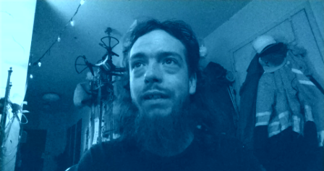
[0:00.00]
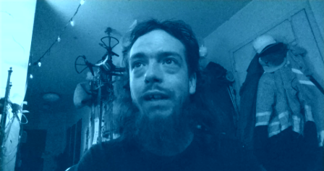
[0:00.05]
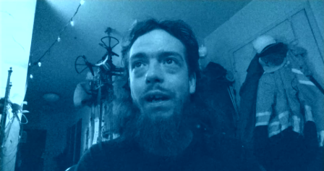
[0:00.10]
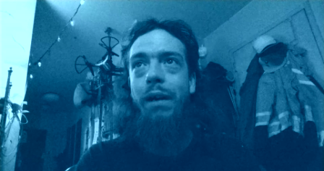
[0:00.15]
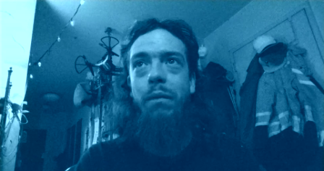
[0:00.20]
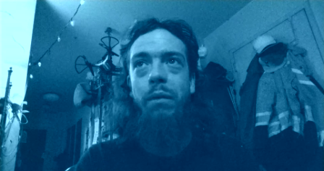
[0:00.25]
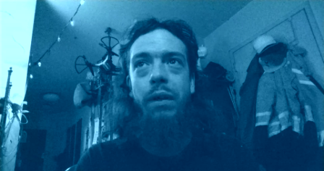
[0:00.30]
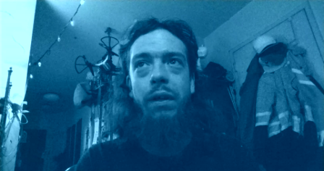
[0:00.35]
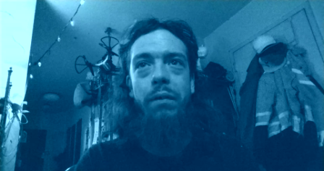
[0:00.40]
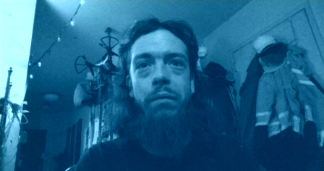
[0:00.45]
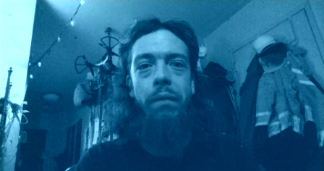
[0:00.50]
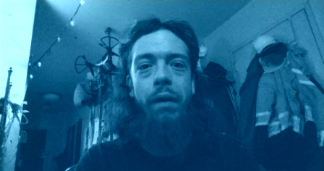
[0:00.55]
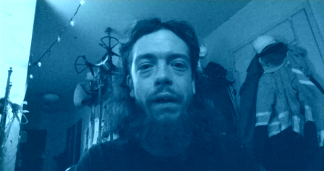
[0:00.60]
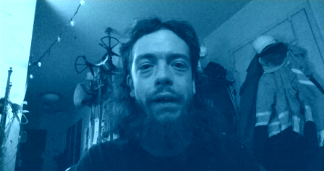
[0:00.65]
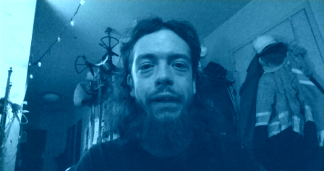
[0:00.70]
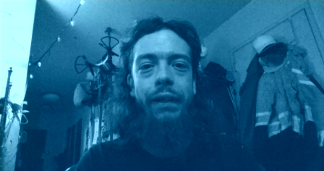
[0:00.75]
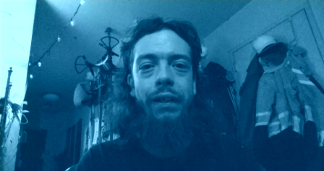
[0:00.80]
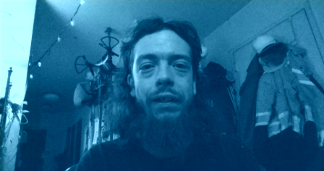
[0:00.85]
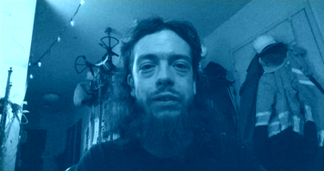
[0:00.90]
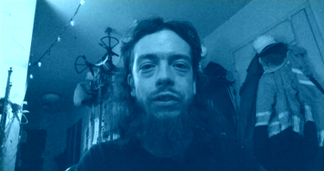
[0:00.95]
I wanted to
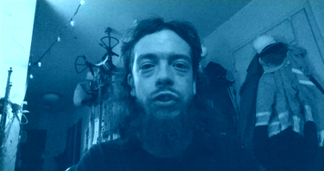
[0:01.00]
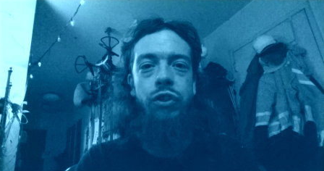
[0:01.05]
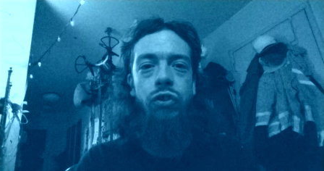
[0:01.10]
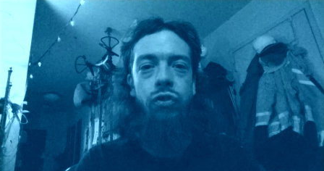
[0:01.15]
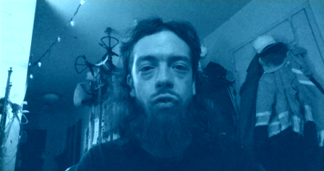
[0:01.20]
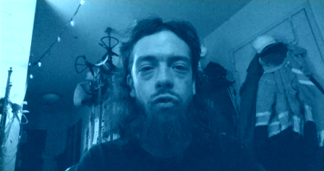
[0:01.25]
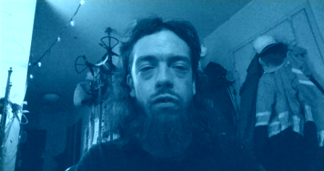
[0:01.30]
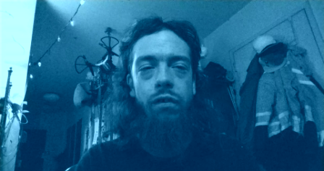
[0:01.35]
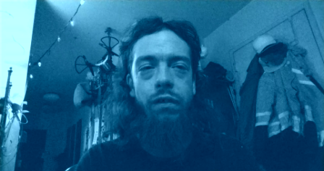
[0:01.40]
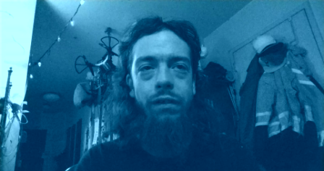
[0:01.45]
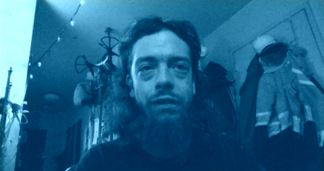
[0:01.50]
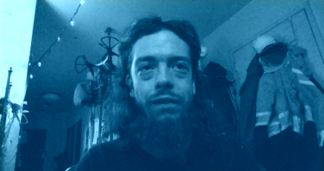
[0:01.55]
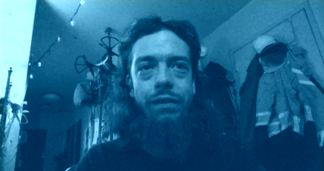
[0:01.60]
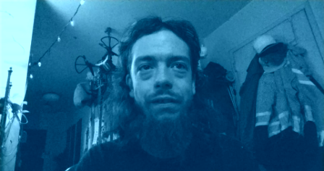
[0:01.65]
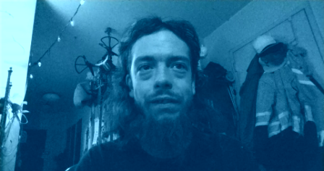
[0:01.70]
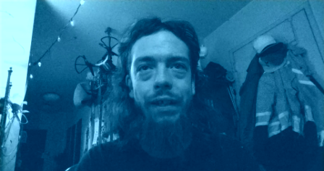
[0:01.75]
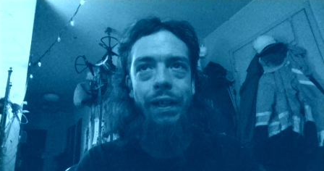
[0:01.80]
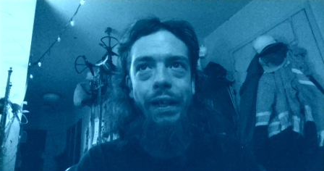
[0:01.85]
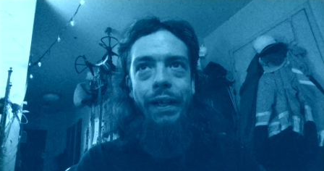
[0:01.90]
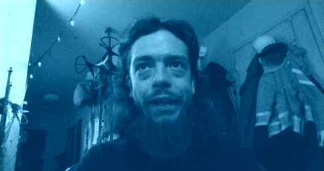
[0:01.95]
ride it in
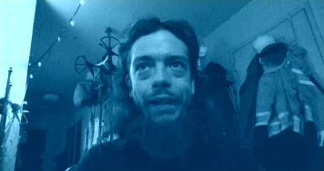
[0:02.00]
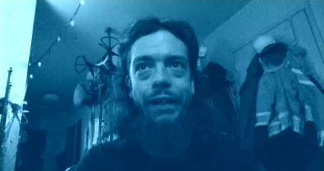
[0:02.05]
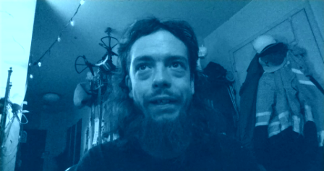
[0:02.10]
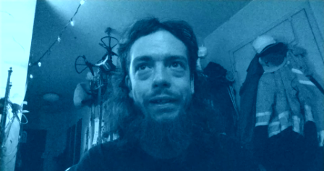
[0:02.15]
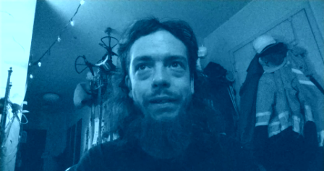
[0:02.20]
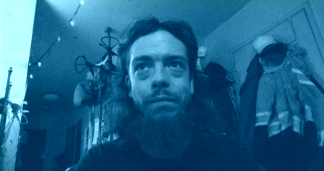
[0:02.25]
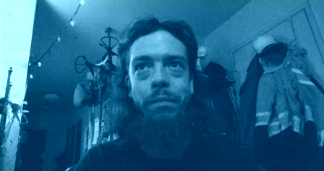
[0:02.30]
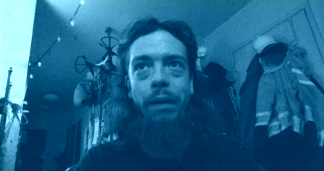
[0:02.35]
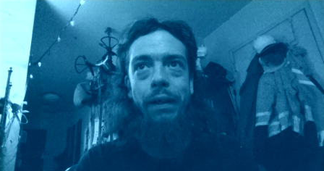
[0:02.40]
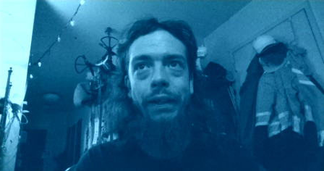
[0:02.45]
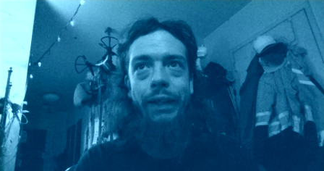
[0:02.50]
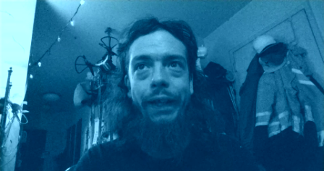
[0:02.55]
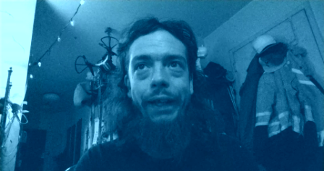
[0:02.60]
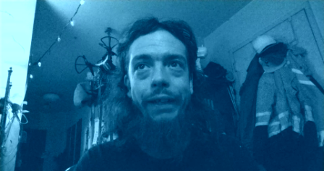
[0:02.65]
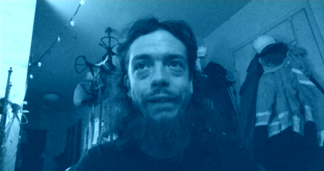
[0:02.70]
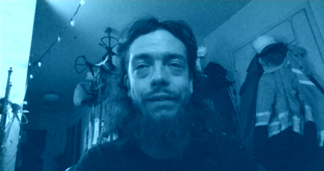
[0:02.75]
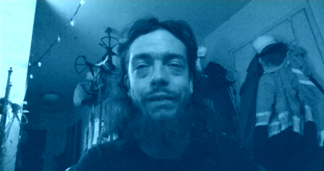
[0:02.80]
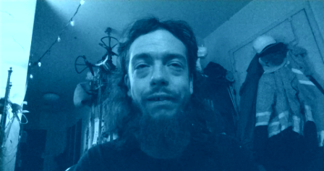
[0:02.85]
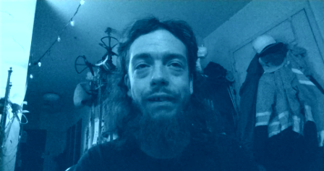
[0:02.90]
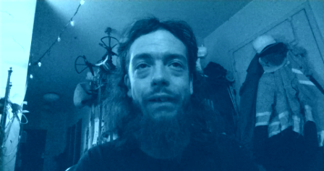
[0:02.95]
shorts, and my
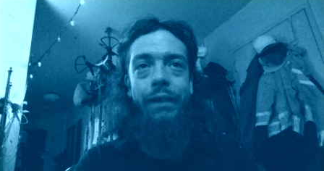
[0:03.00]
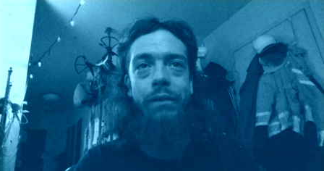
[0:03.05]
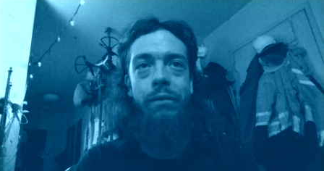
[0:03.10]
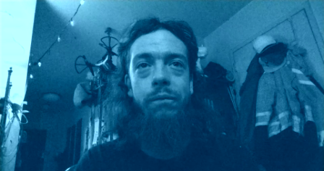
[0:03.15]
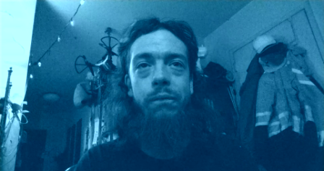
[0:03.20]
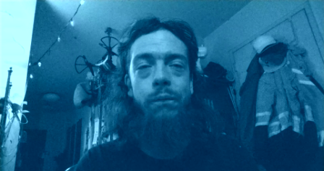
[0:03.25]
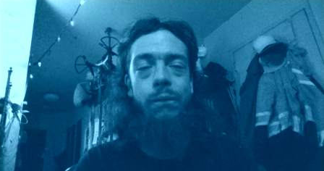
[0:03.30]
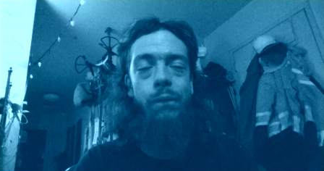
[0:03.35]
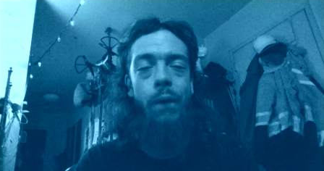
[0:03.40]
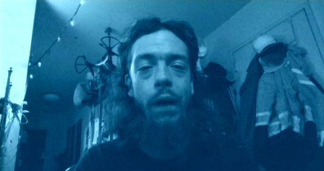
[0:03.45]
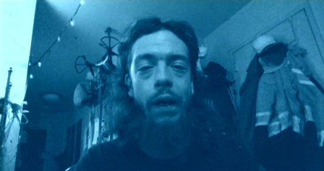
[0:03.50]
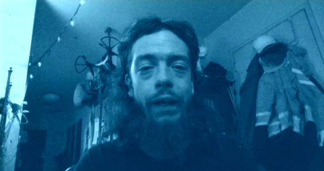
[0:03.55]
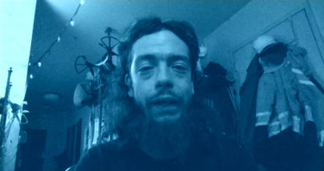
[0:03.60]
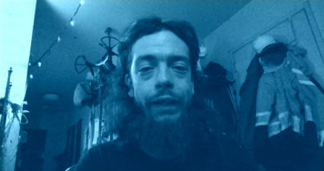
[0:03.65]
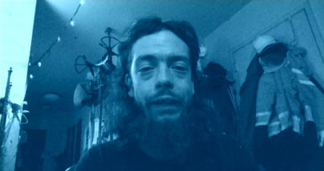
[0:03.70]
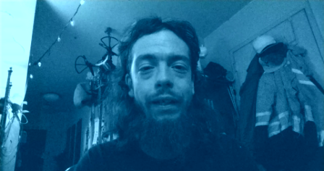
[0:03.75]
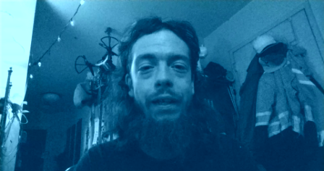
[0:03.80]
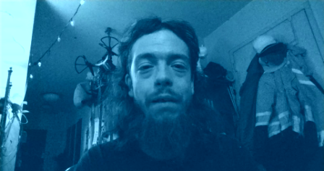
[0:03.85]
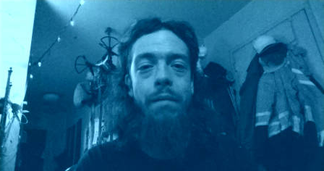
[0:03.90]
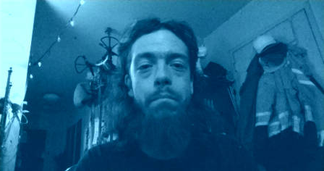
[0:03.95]
legs started
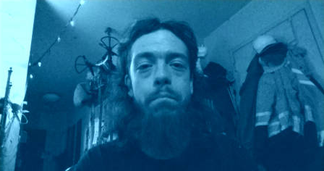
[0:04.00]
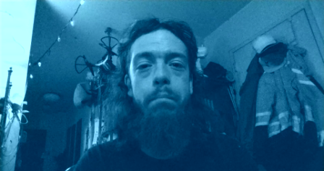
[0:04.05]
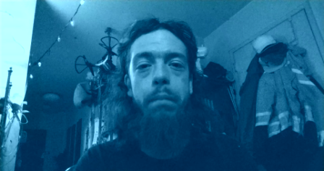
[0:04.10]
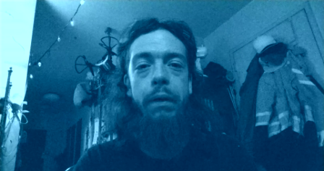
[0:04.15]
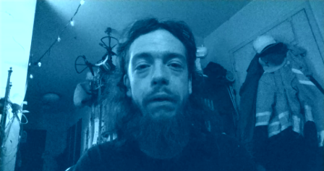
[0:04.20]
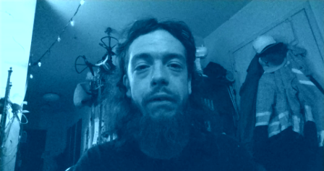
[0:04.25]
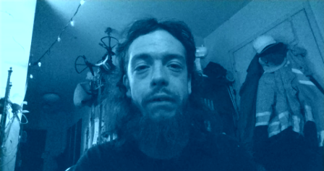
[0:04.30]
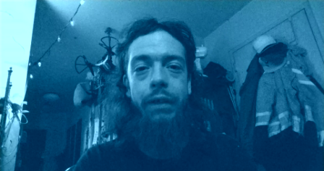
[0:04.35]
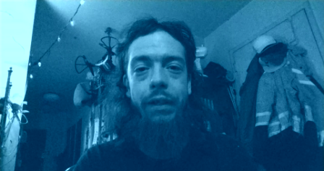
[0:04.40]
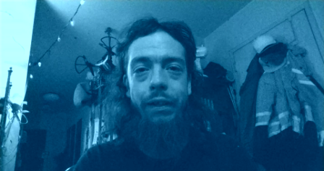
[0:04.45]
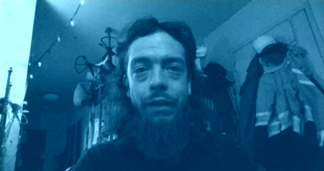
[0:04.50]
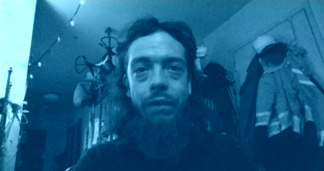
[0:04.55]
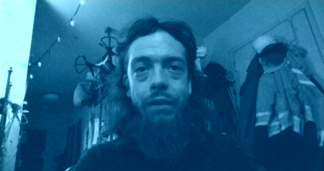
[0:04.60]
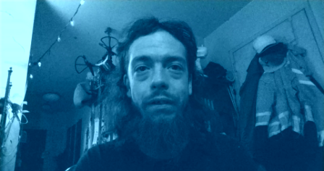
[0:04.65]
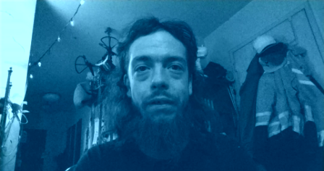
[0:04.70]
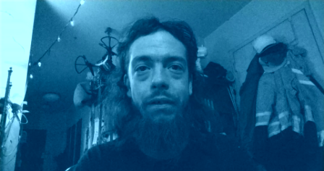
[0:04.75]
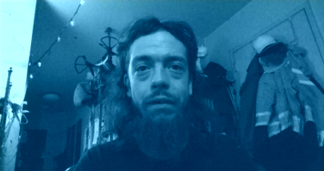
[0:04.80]
fucking burning